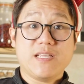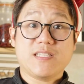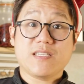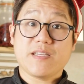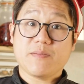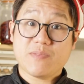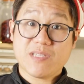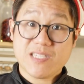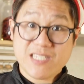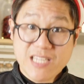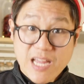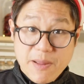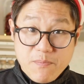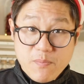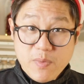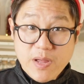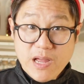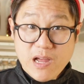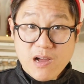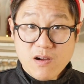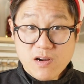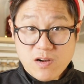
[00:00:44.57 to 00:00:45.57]
some
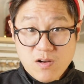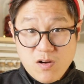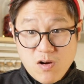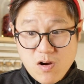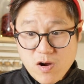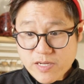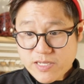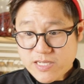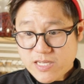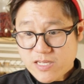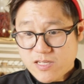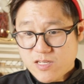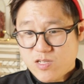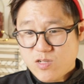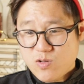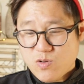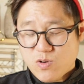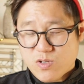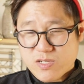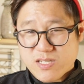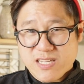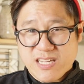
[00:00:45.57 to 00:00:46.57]
sambal and hoisin
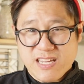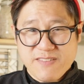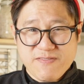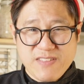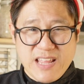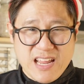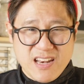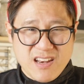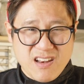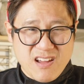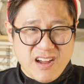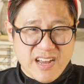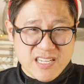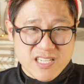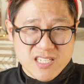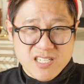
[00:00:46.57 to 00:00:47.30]
sauce to give that nice,